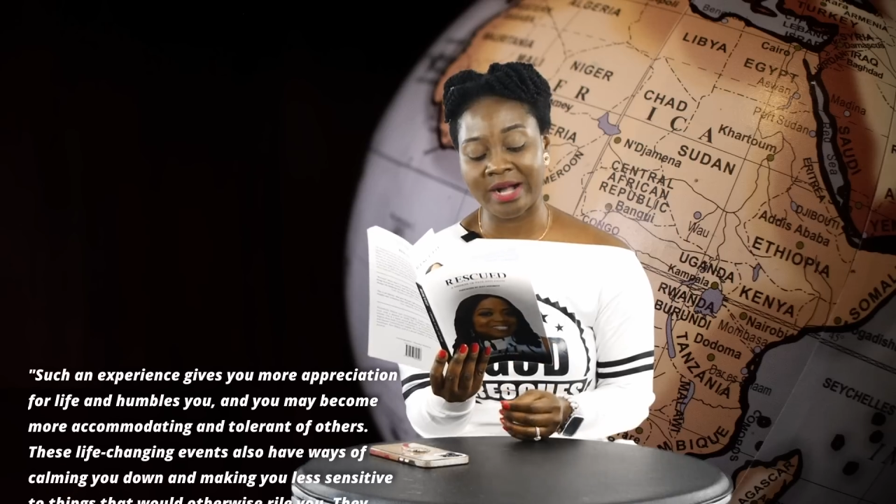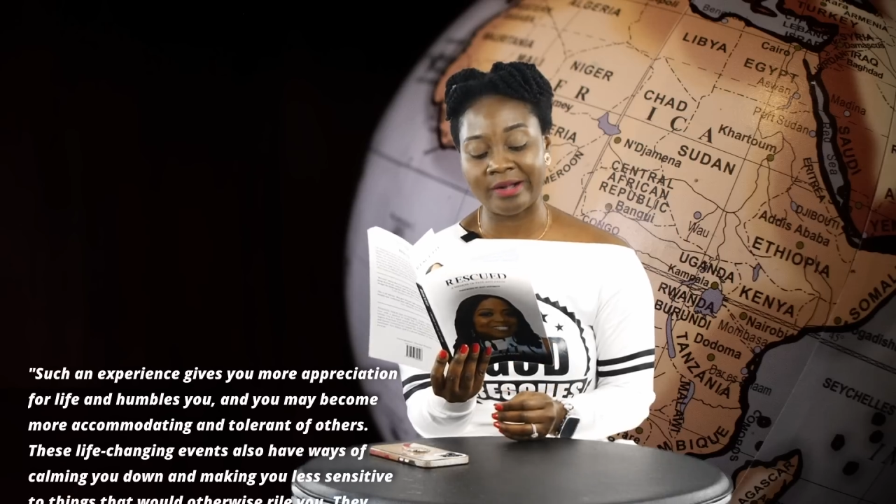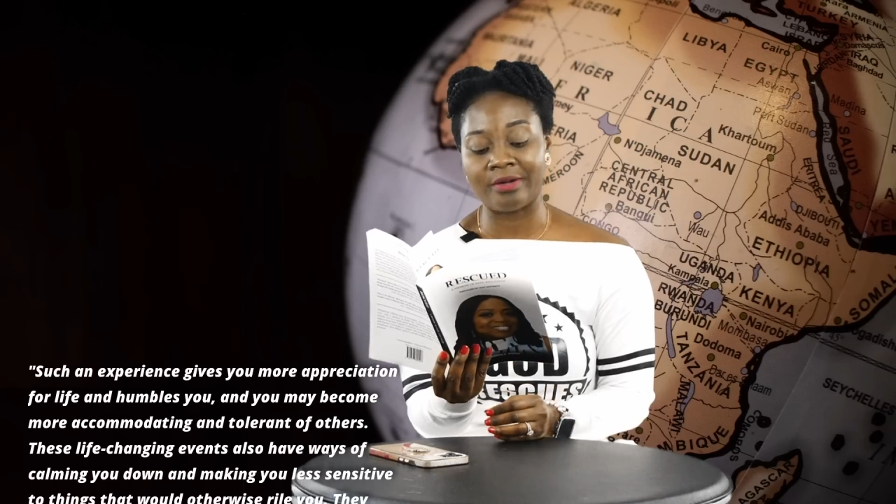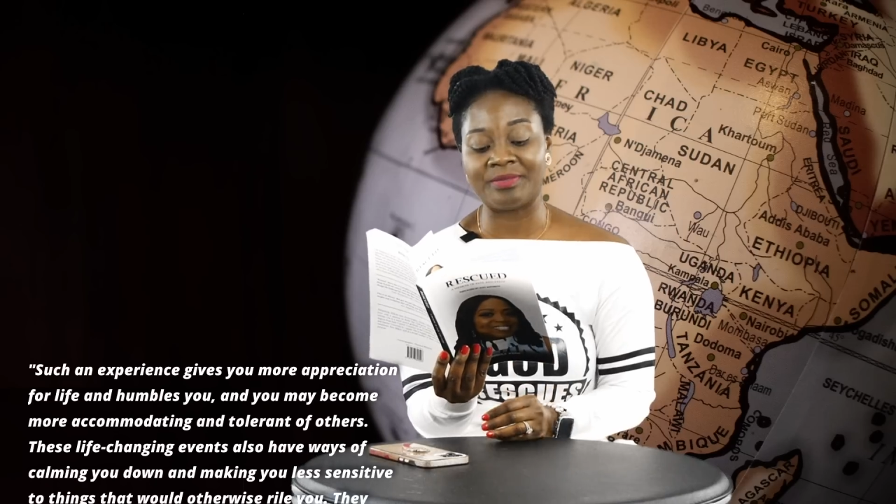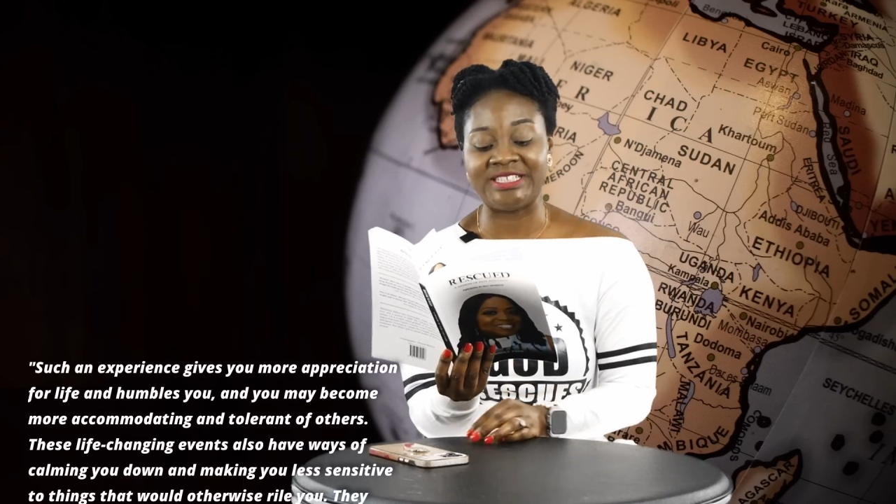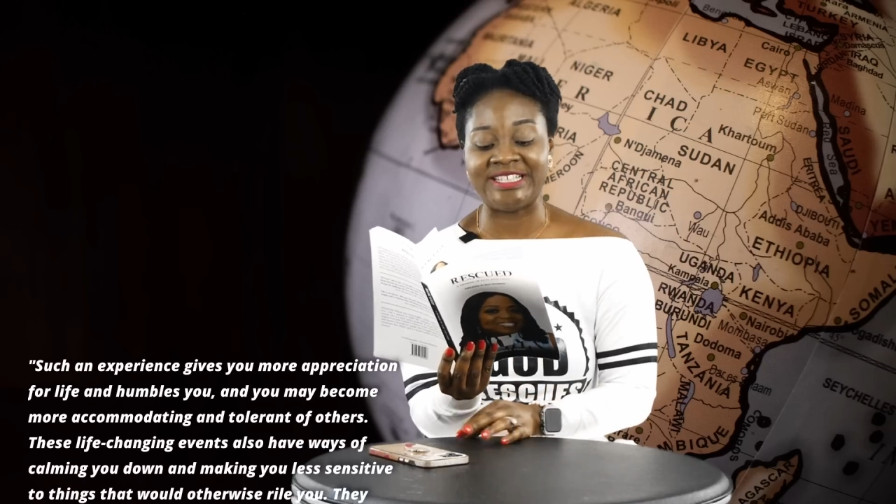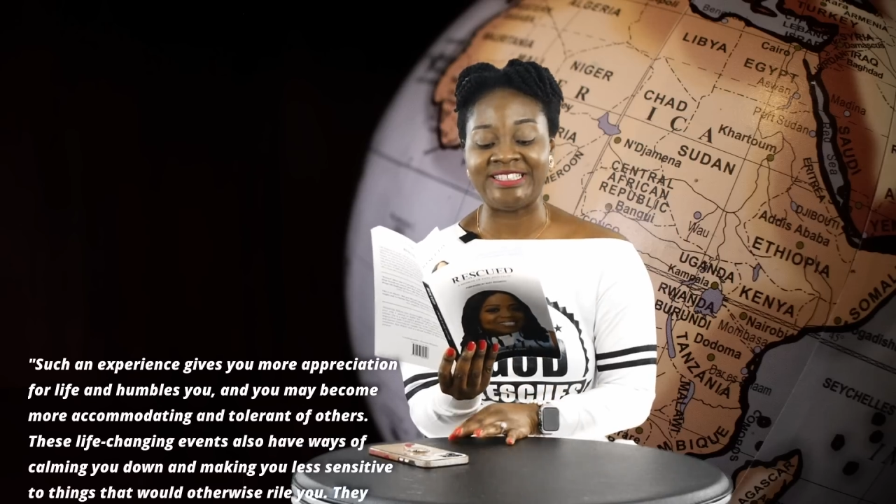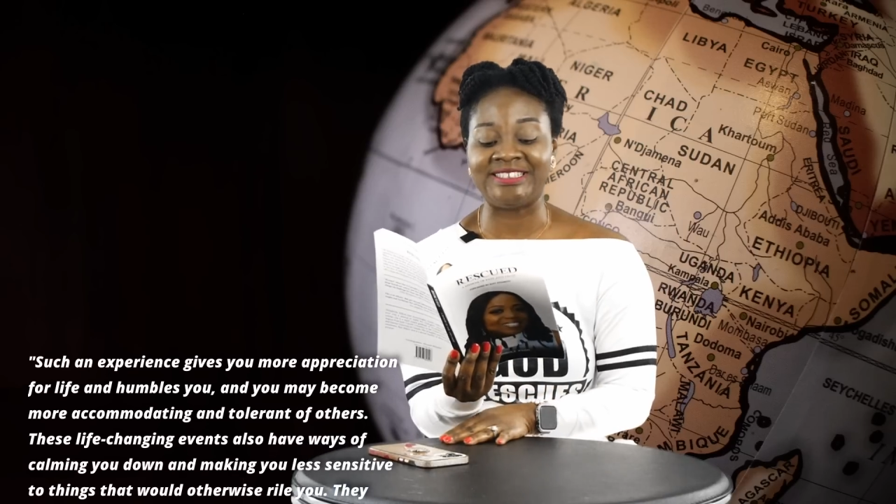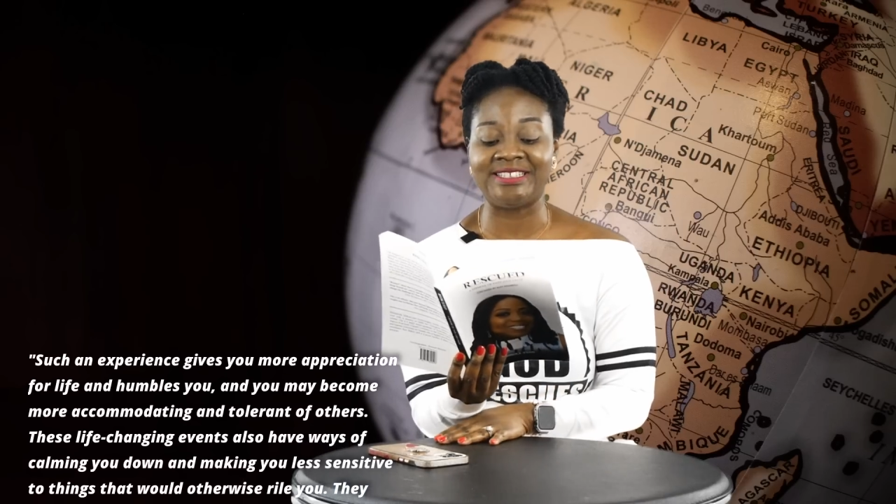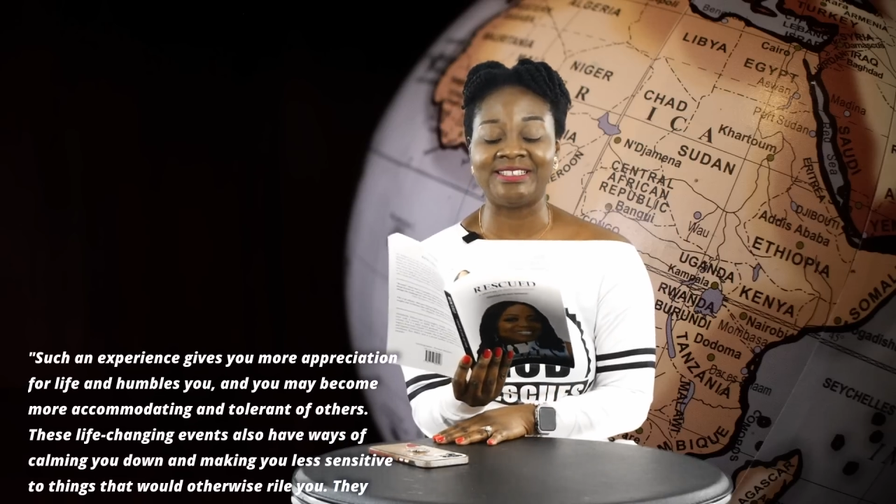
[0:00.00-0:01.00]

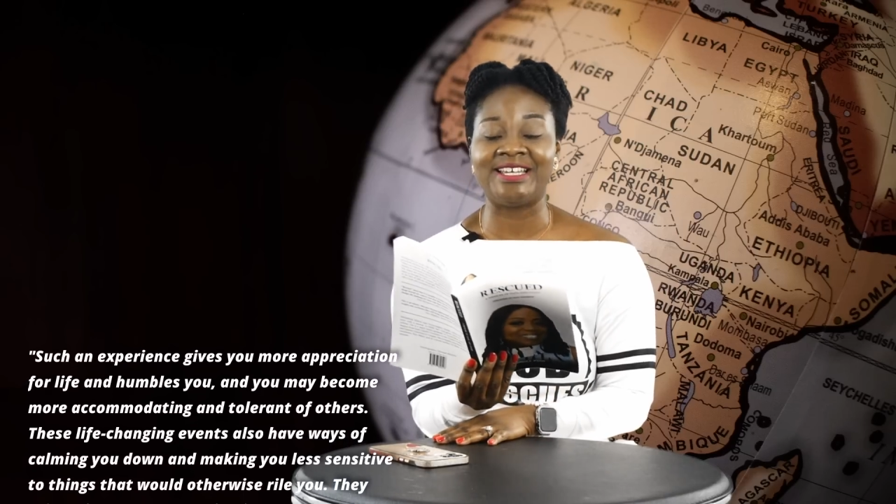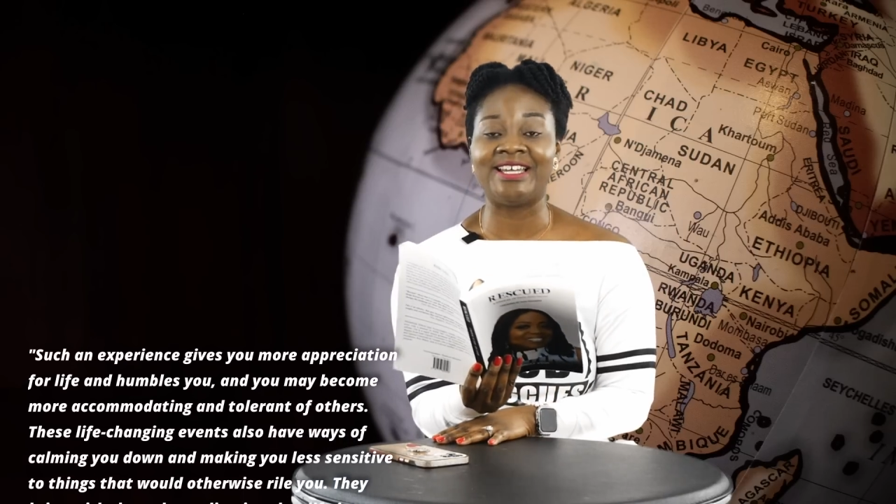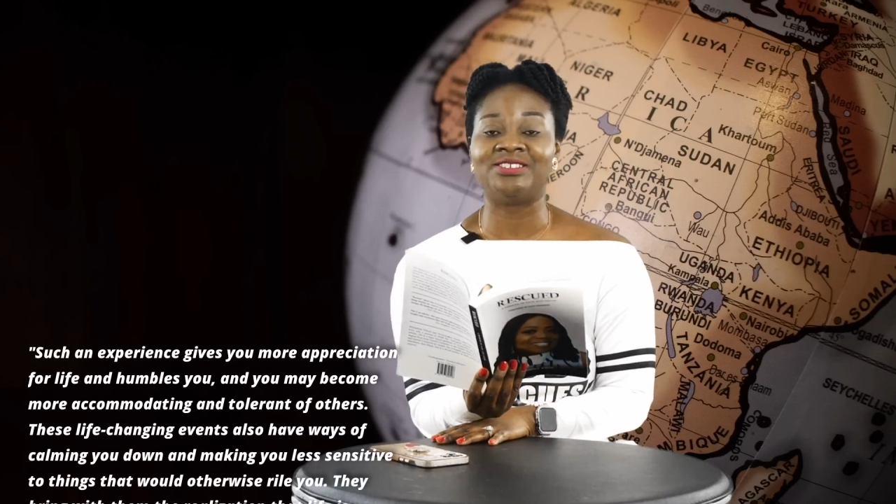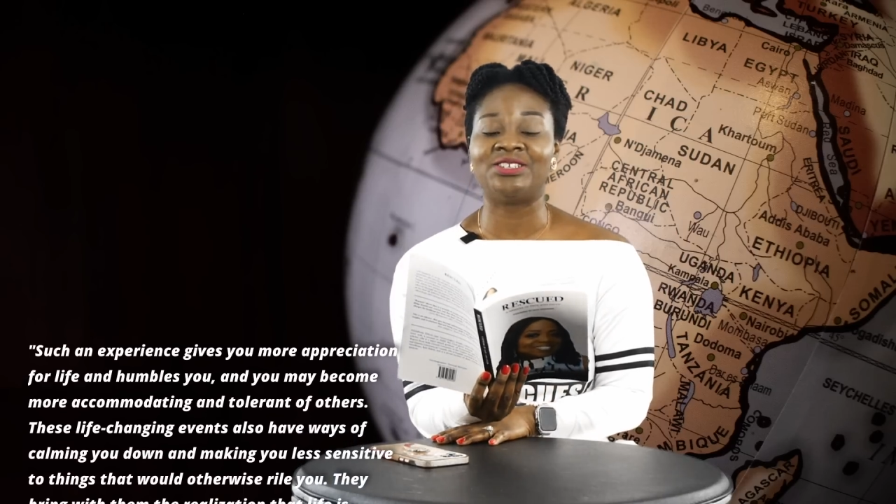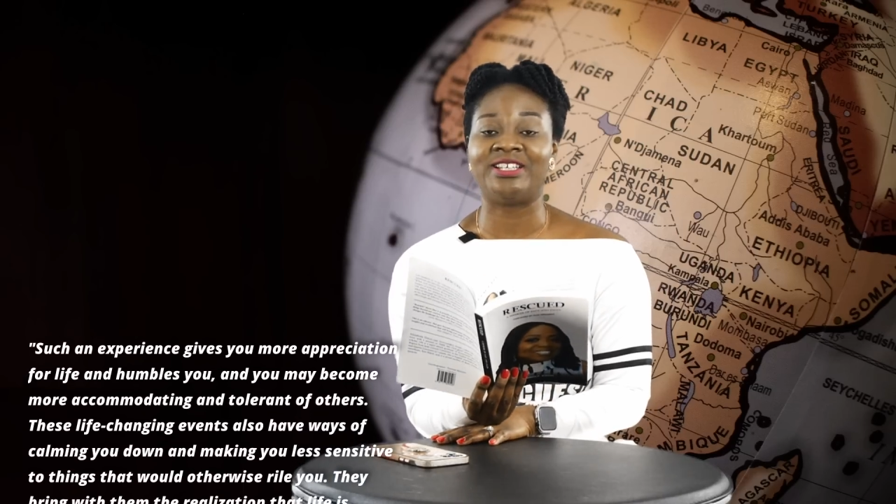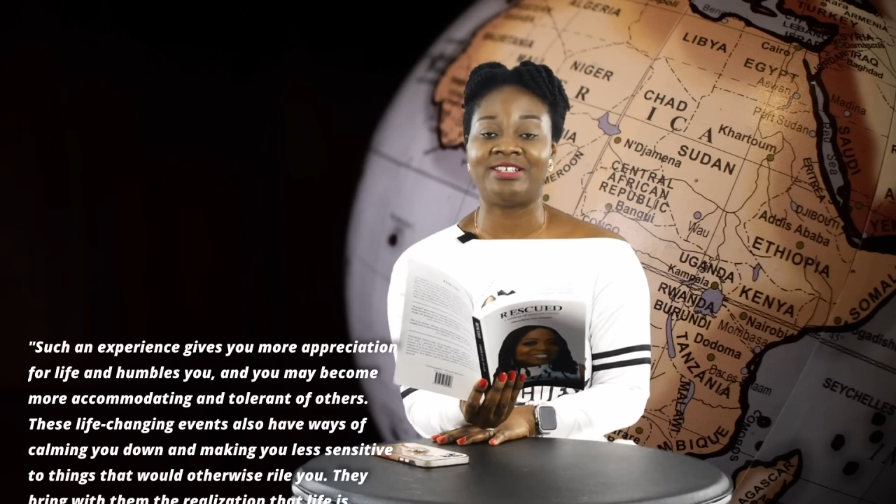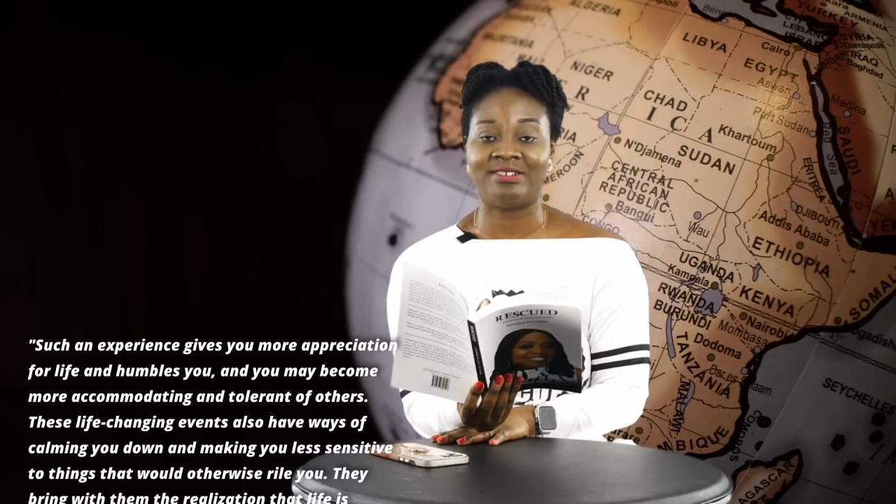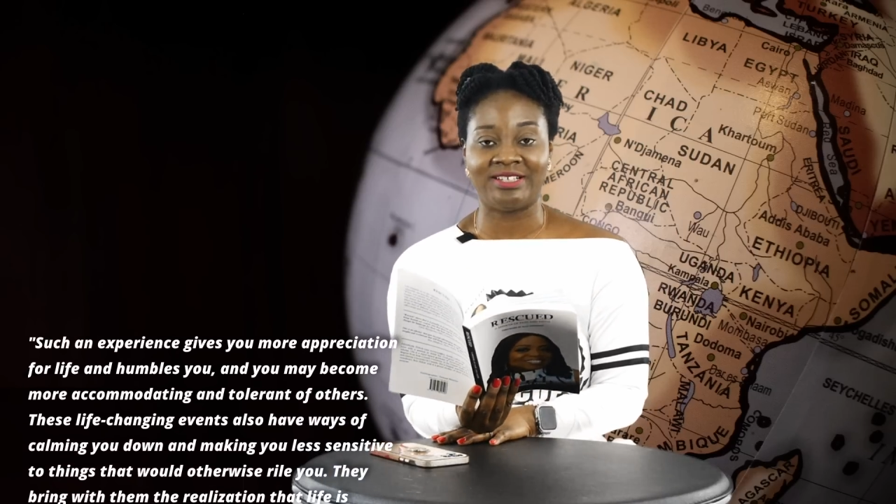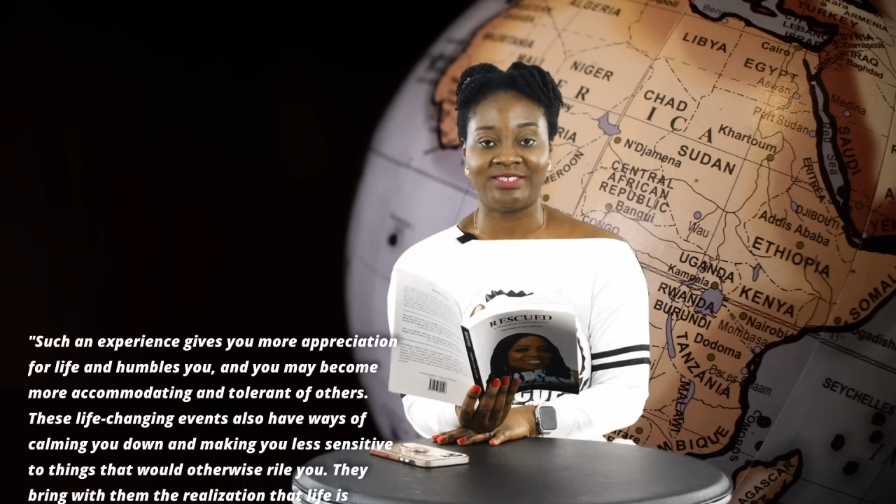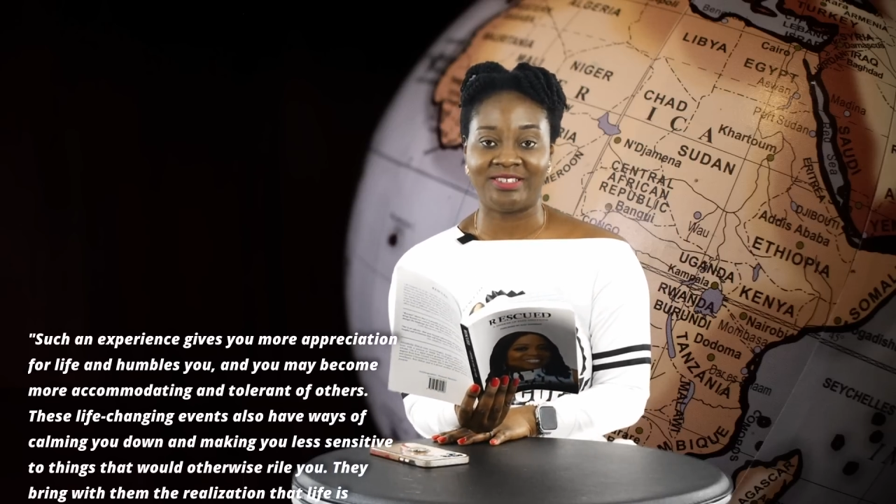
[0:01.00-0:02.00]
accommodating and
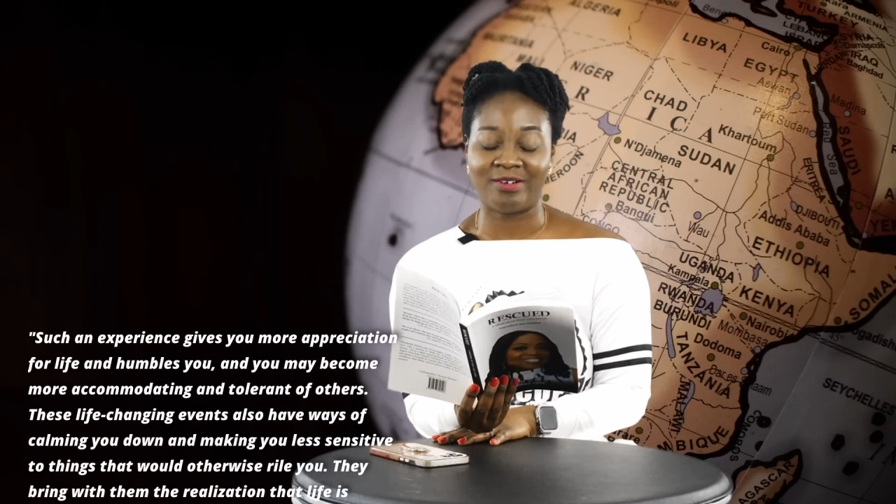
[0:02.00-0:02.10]
tolerant